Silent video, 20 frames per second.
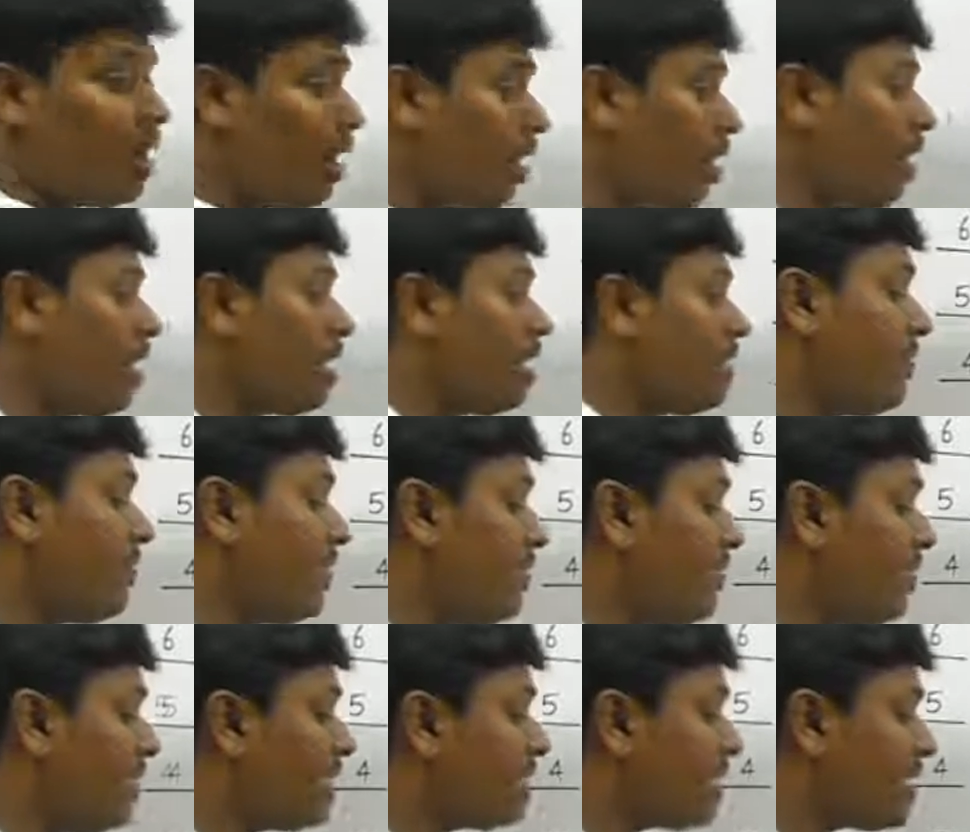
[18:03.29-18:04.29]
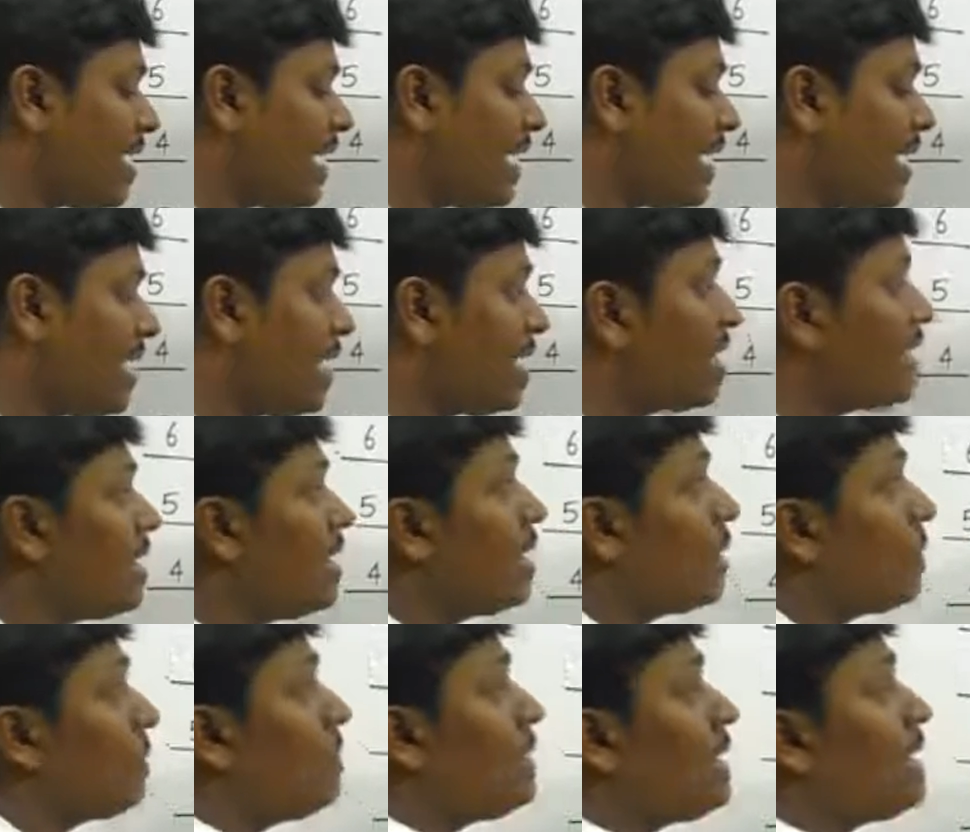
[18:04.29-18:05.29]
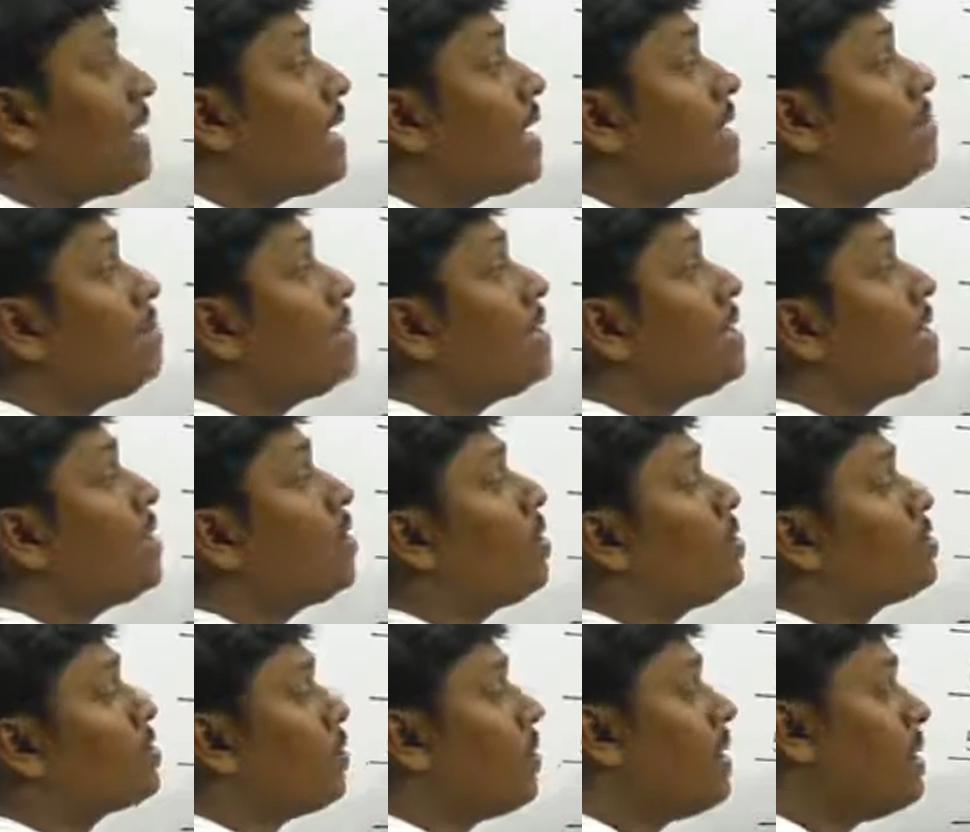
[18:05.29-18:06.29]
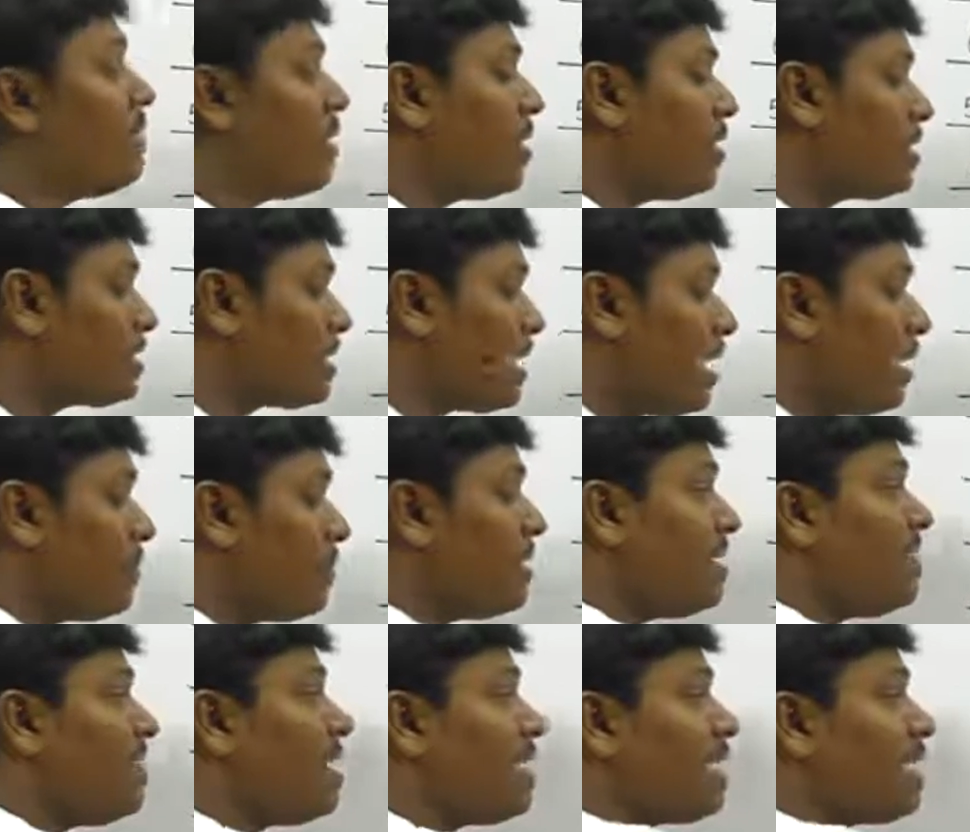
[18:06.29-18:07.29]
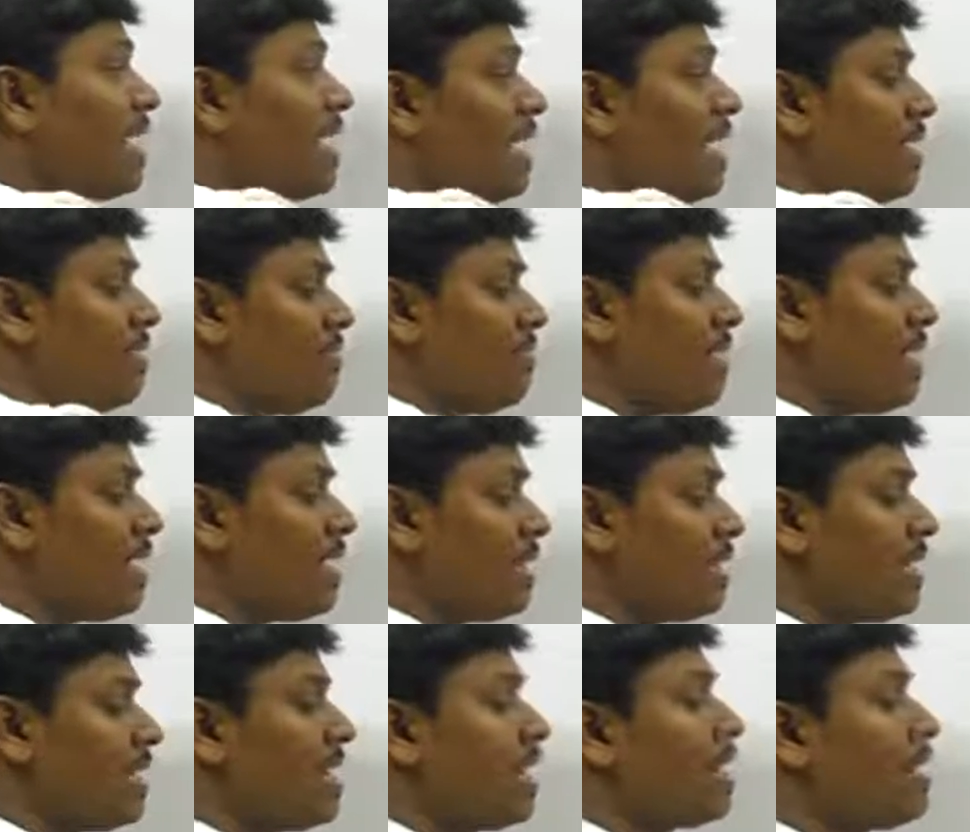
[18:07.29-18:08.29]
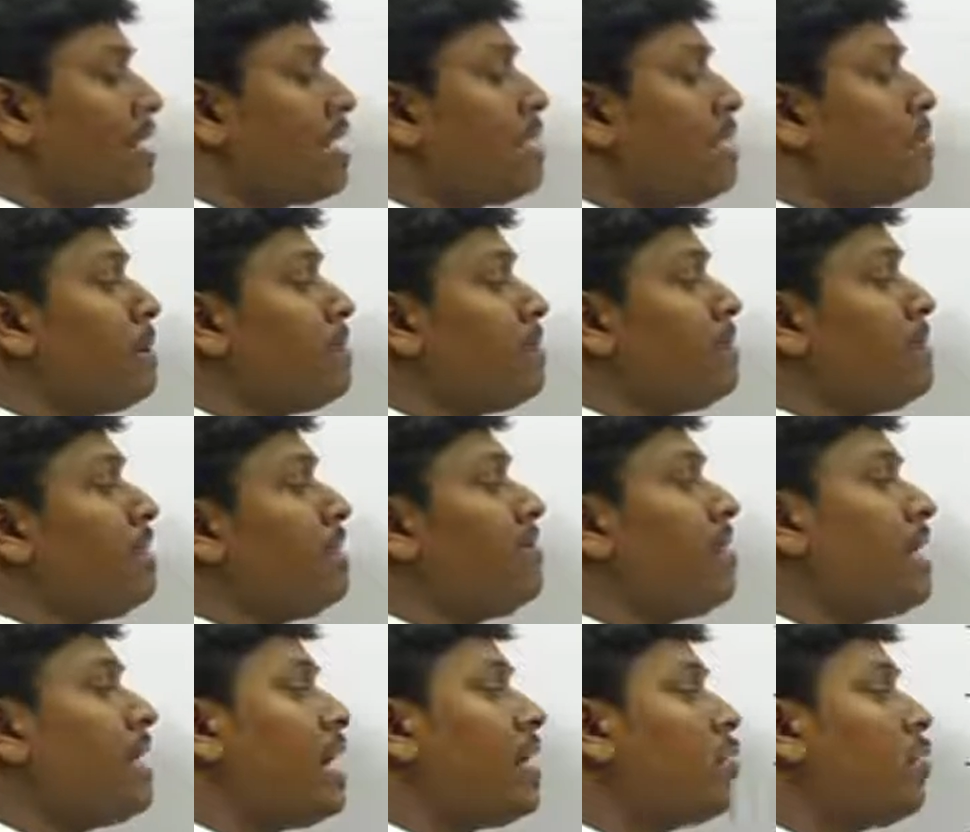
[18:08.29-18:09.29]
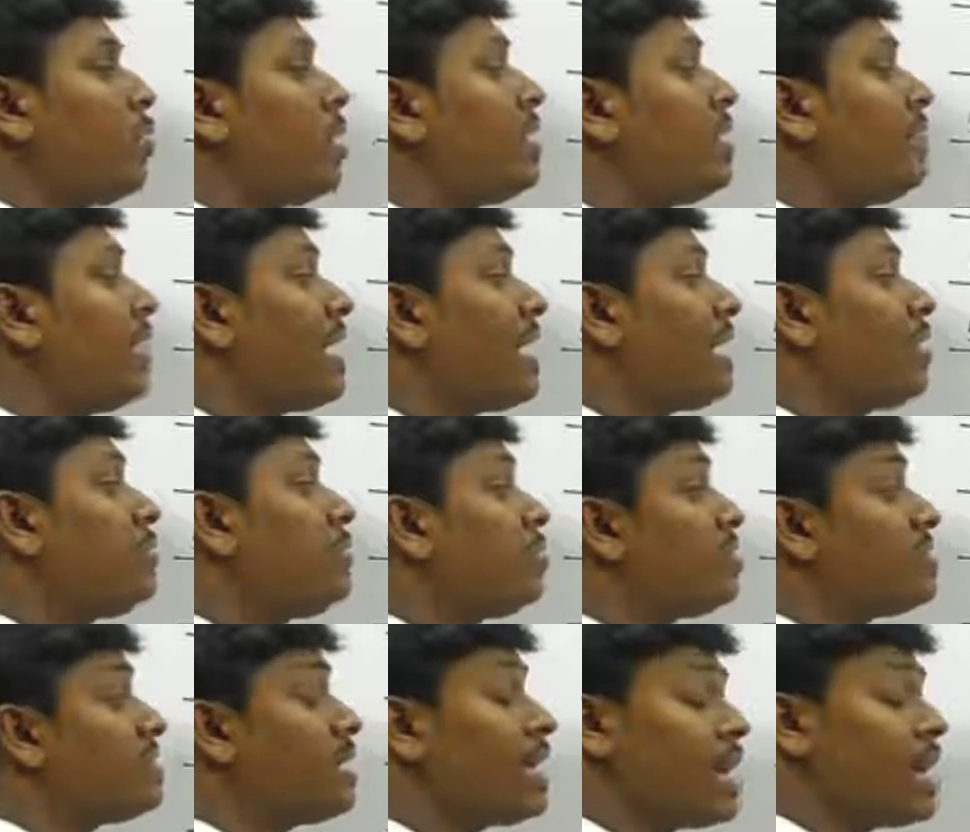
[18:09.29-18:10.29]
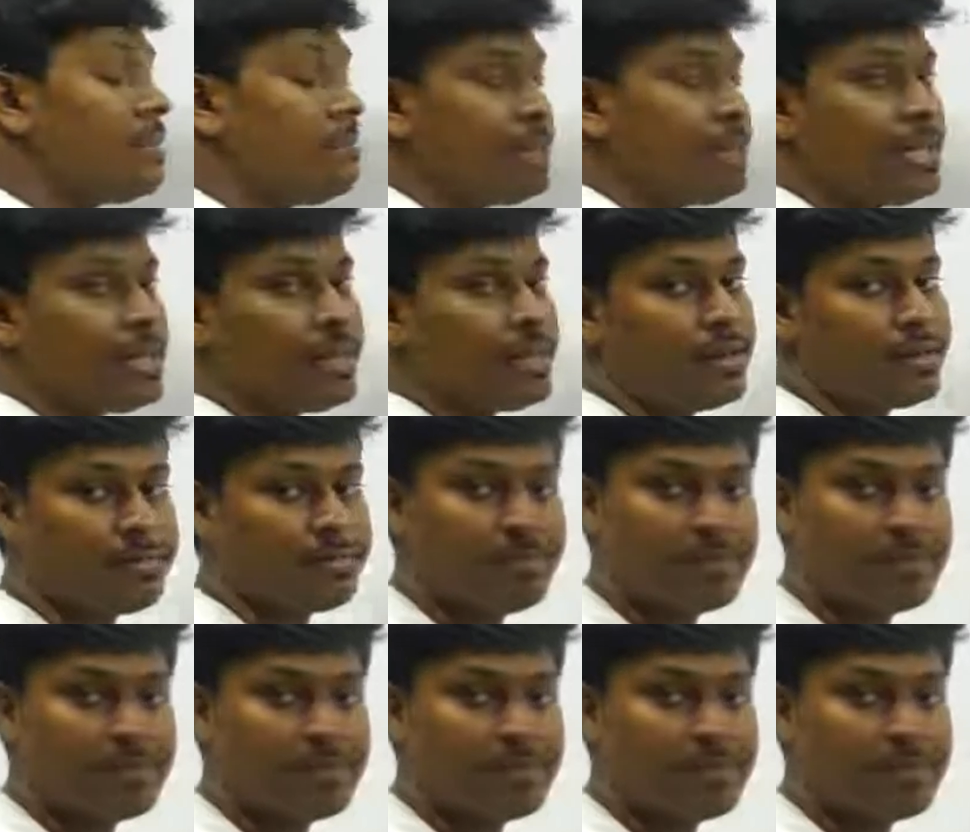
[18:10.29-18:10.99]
Or I fix A here, B can be here also. Why? Because between A and B there are 3 people living and 1 vacant position can be there.